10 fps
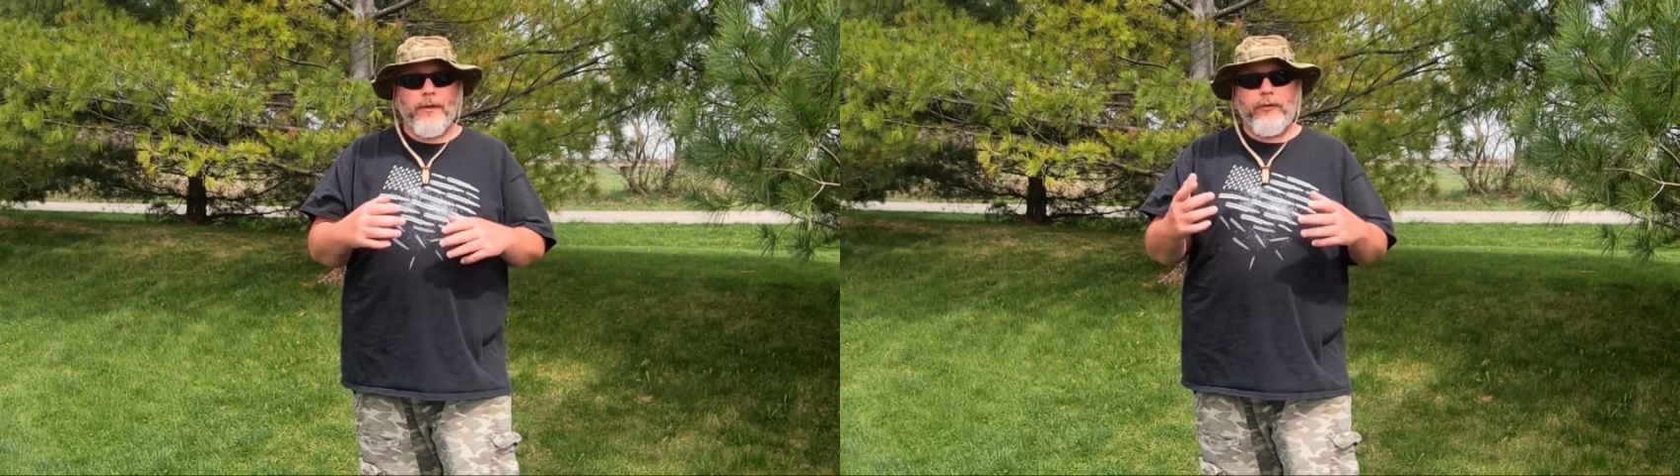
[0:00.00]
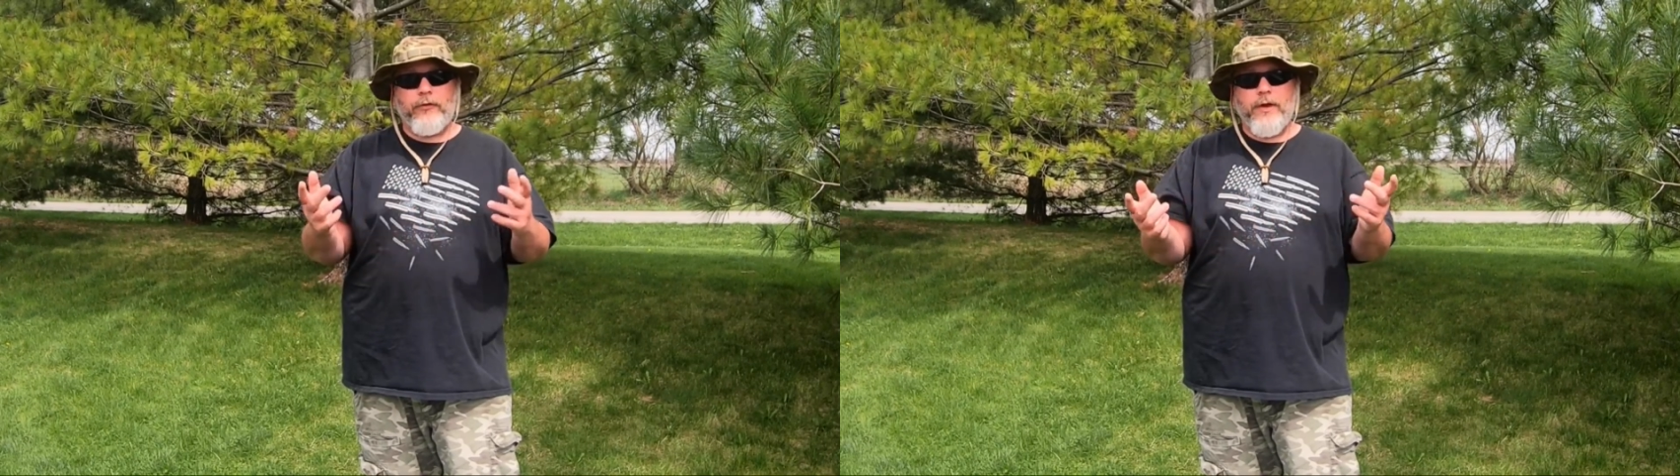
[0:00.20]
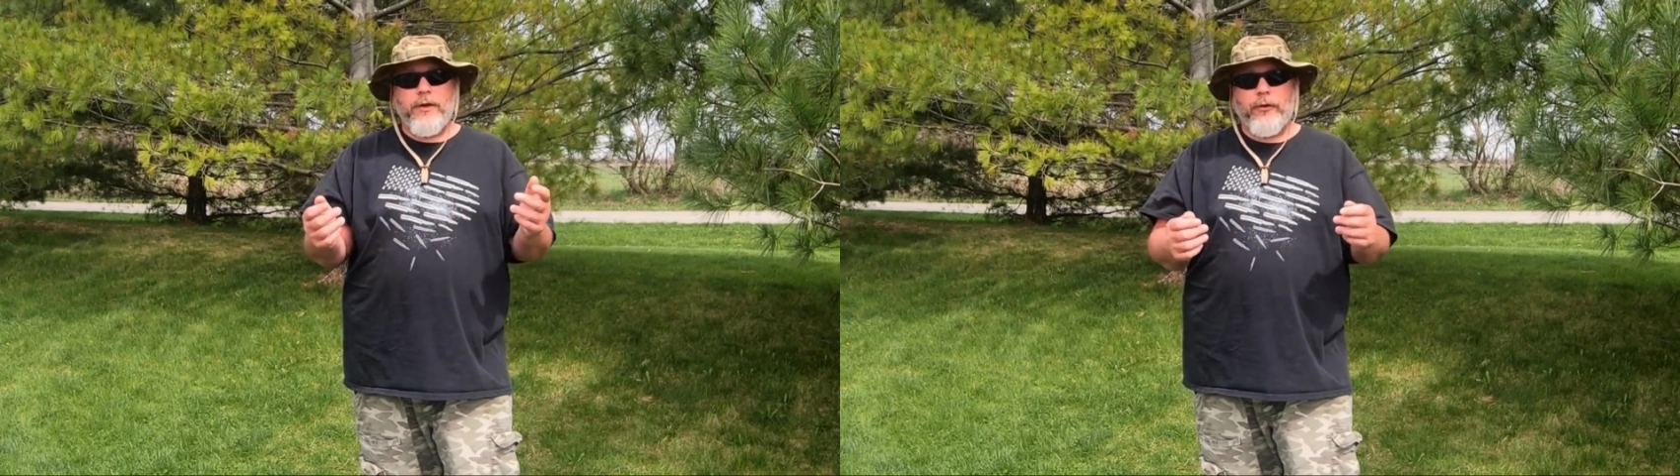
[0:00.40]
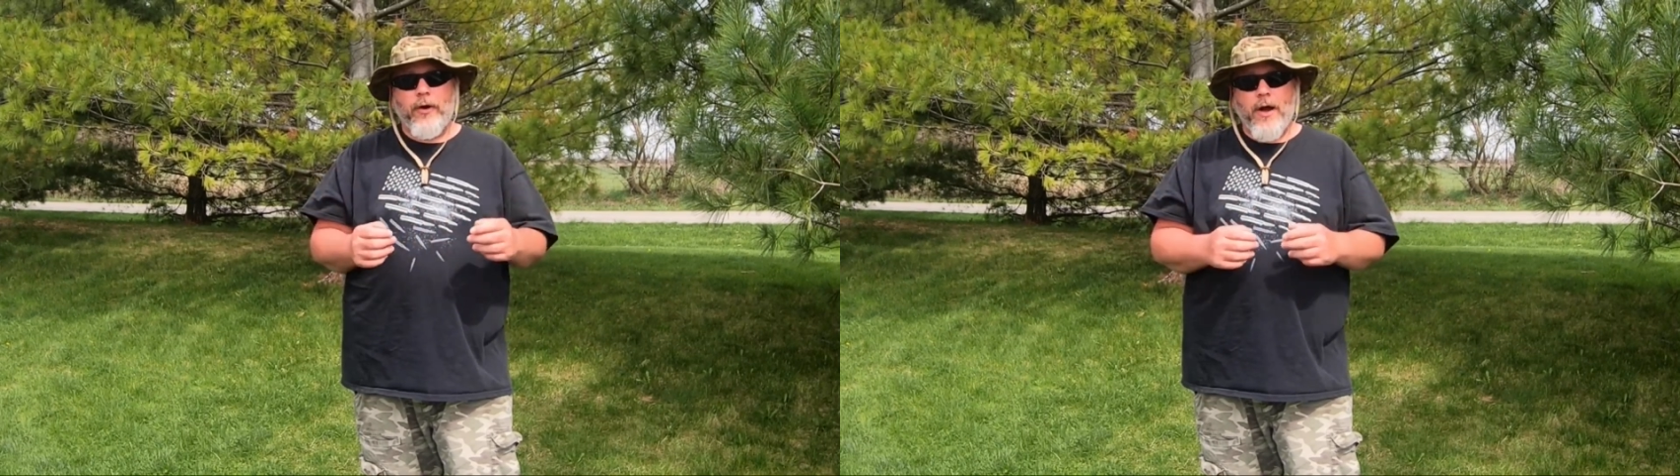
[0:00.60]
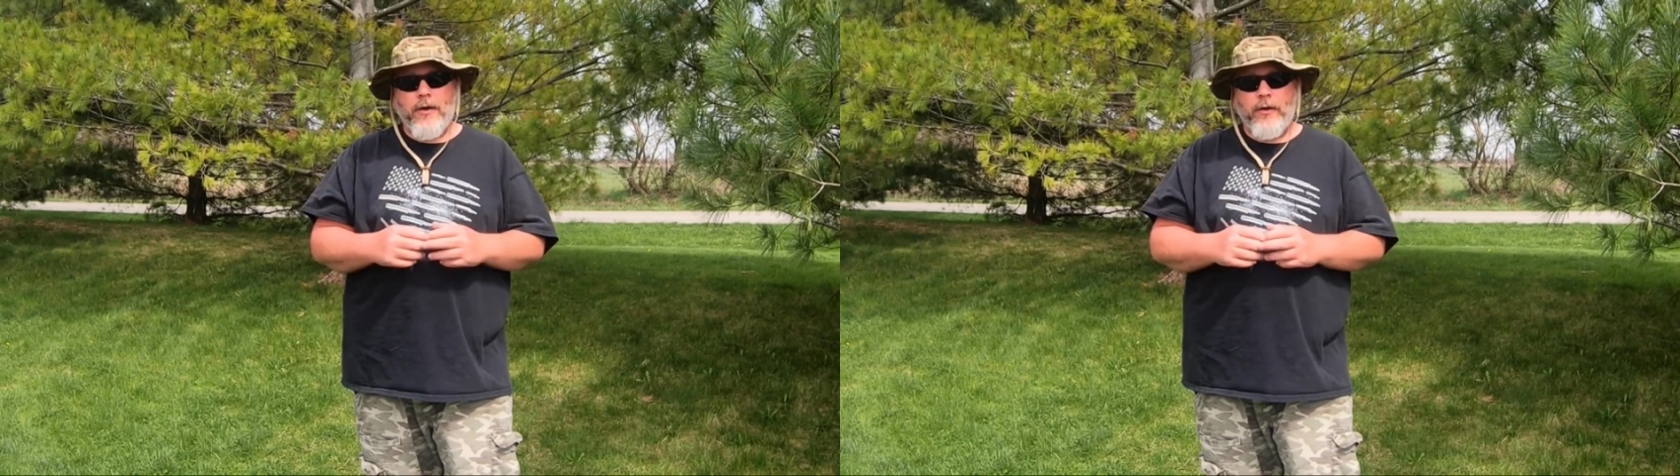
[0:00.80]
Let's say you're
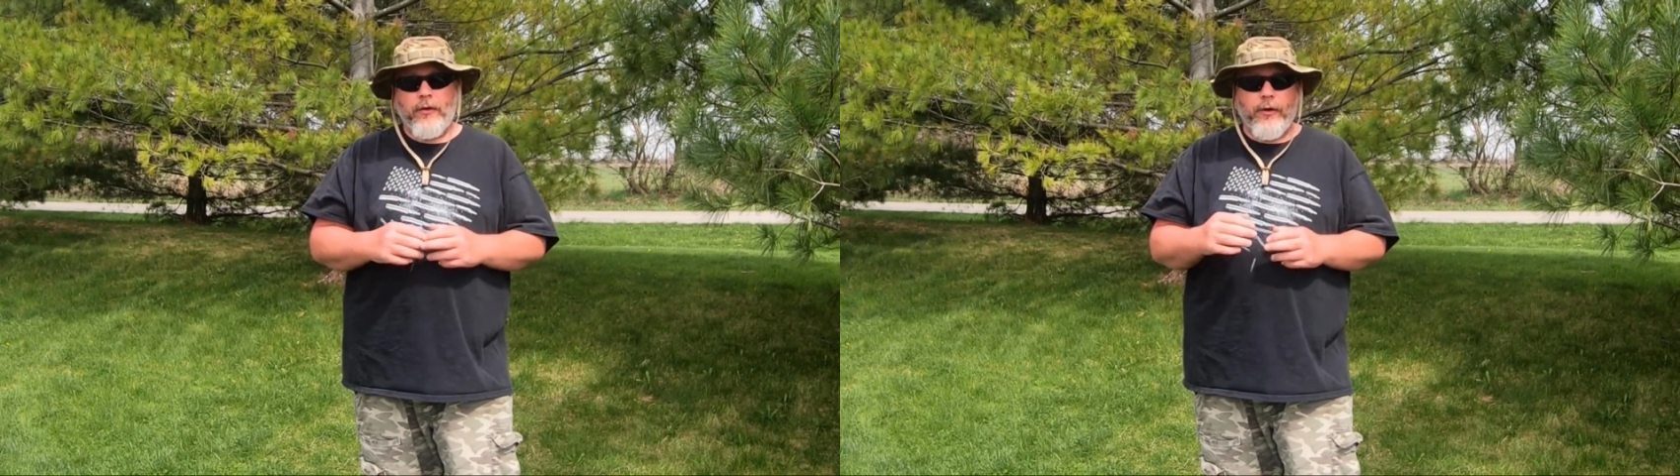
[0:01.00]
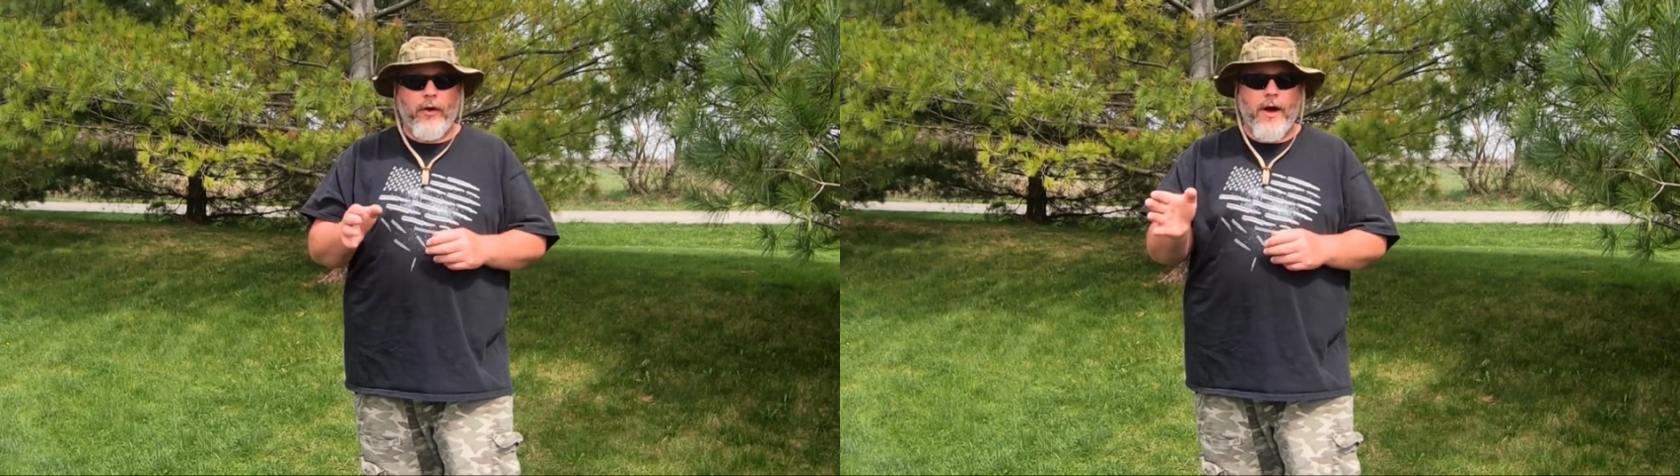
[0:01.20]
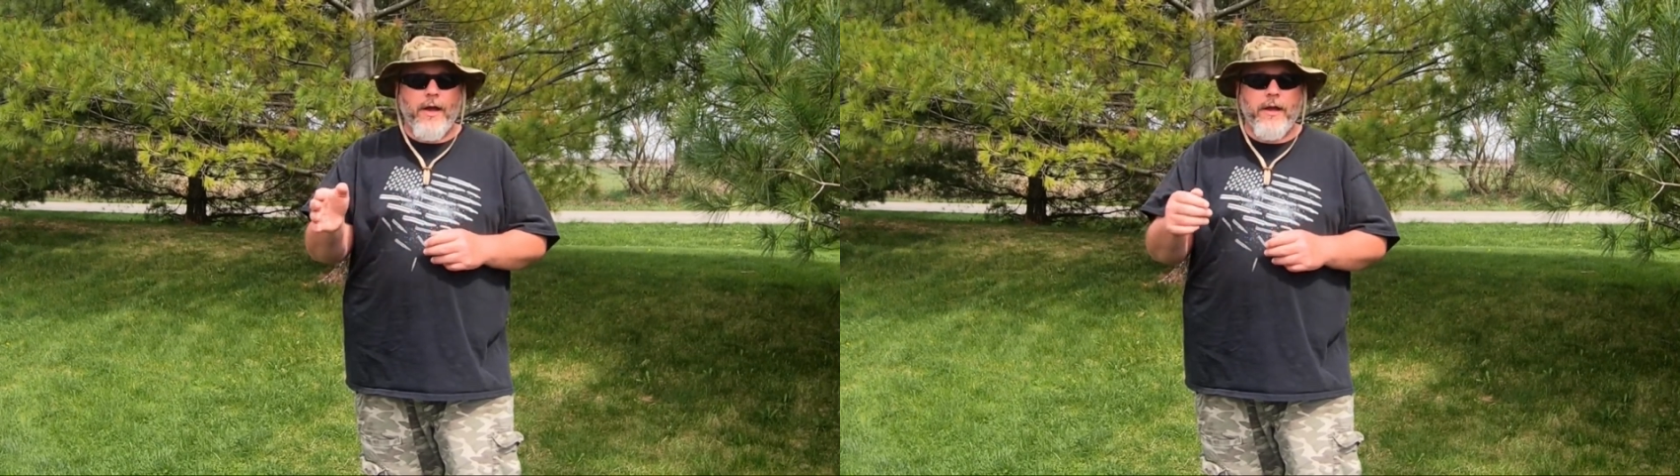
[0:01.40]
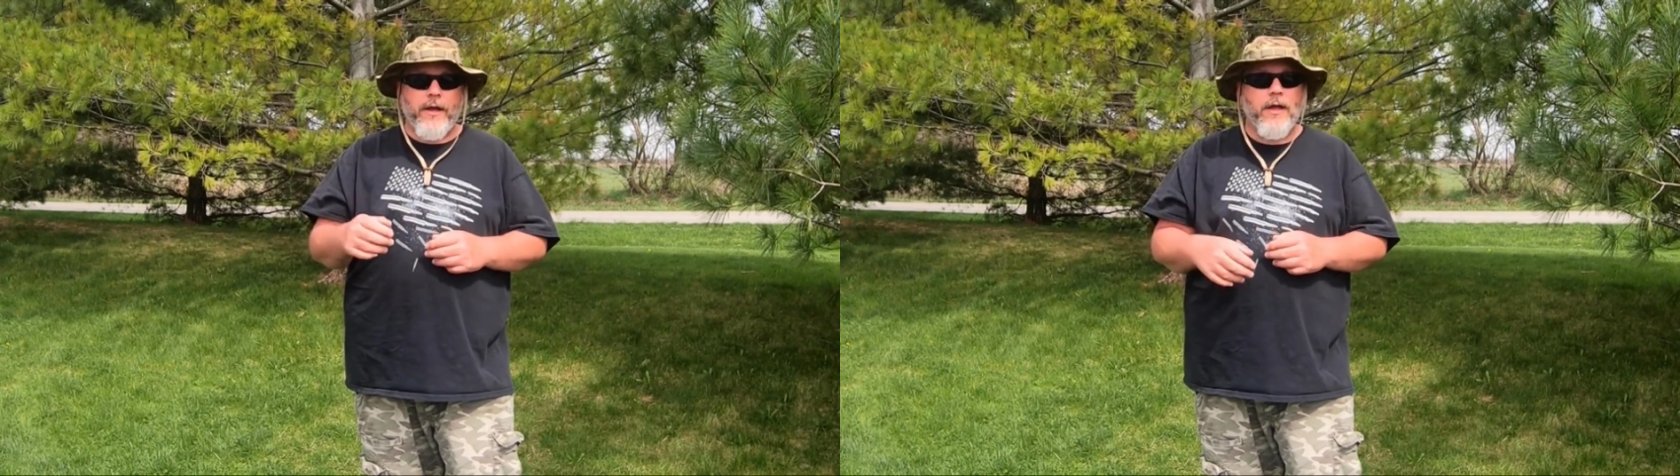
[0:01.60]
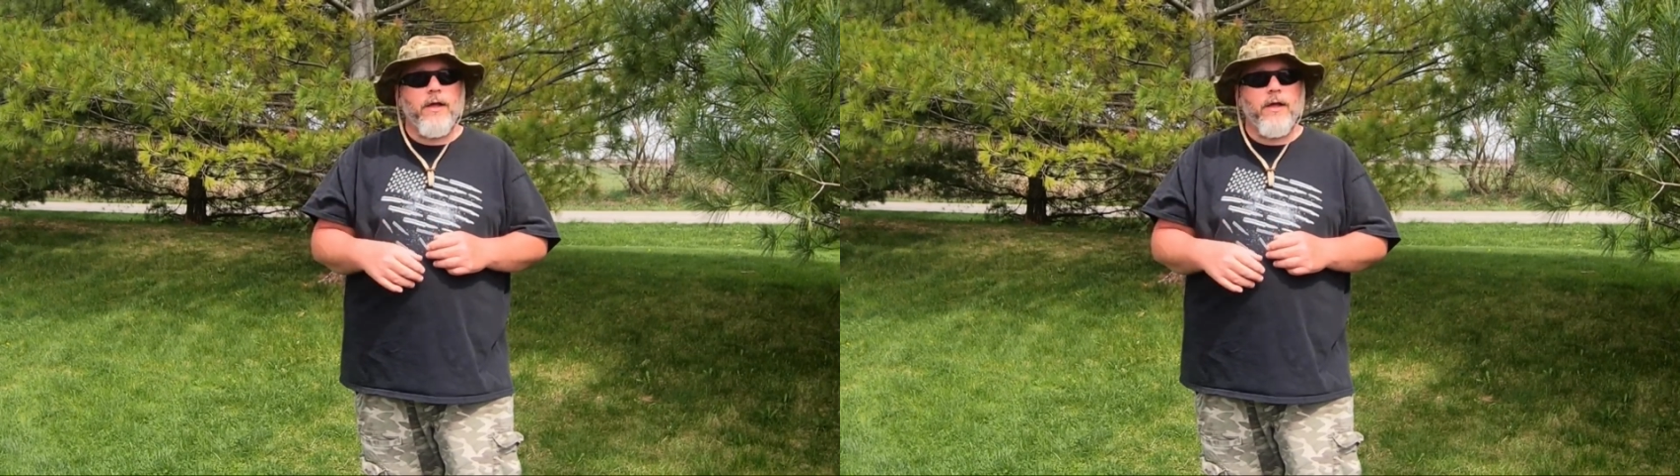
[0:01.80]
on a little hike